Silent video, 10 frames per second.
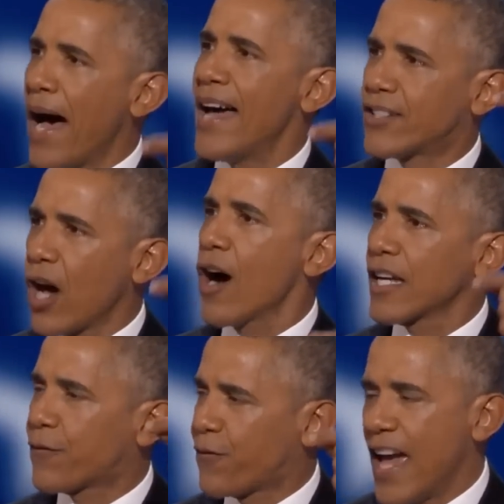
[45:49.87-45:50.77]
my
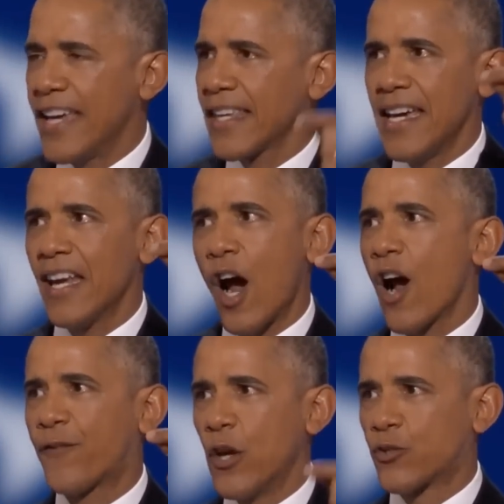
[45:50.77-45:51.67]
dogged faith in
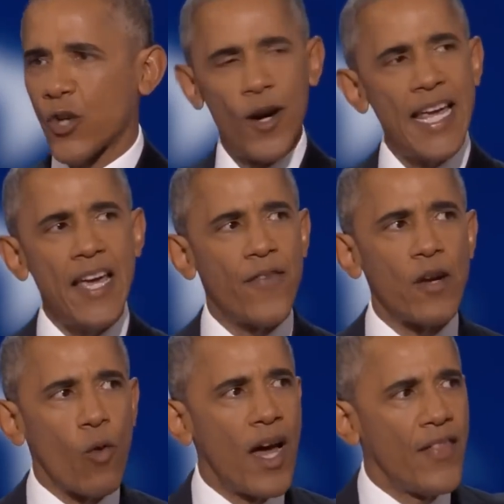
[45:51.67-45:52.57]
our future,
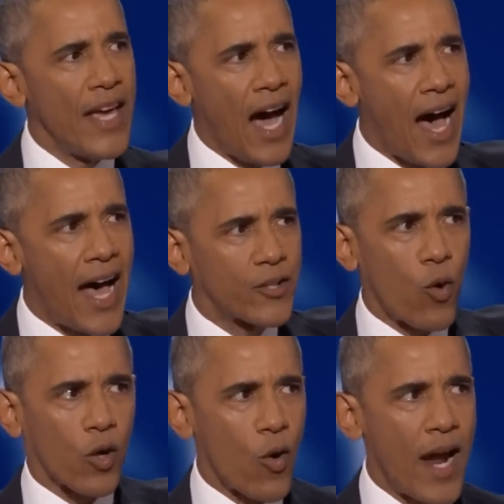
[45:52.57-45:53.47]
even when the odds
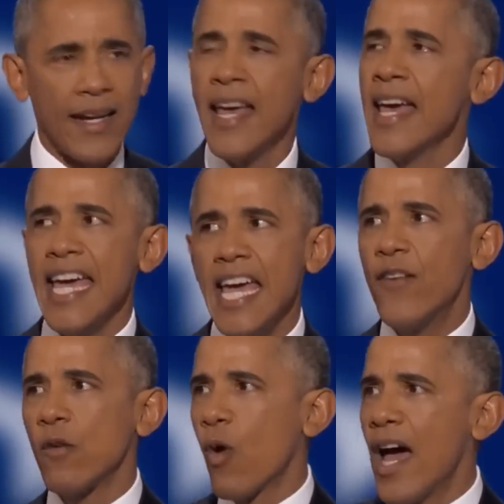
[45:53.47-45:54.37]
were great,
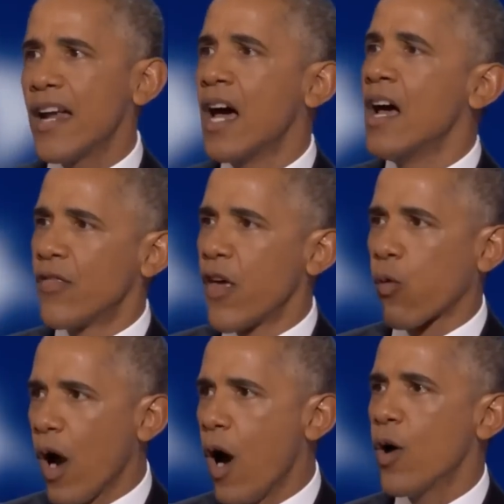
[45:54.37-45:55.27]
even when
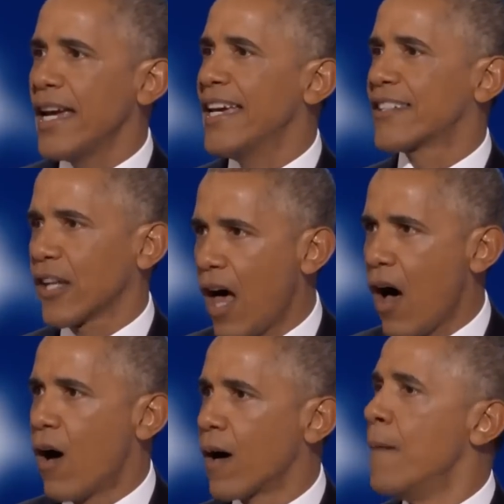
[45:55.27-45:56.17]
the road is
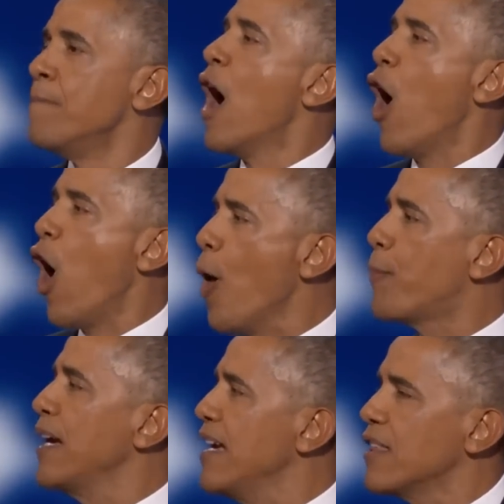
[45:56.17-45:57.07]
long.
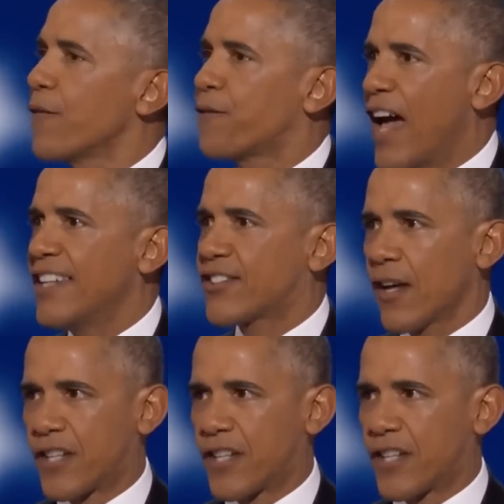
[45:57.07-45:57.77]
Hope in the face